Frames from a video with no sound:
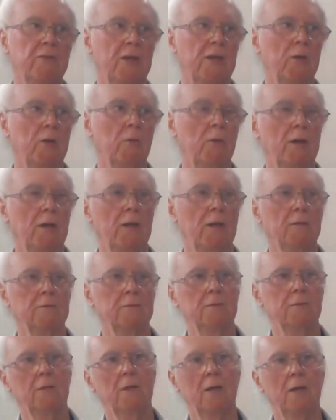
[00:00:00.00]
very, very
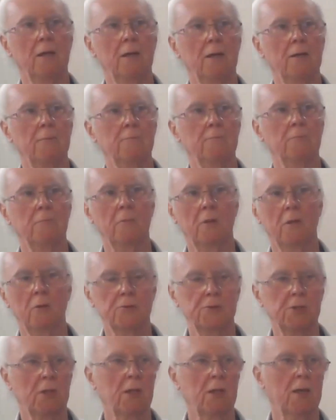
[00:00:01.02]
well.
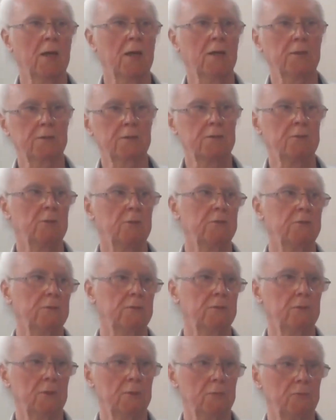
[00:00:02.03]
Loads of clients
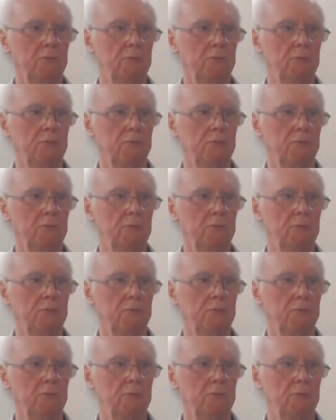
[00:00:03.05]
doing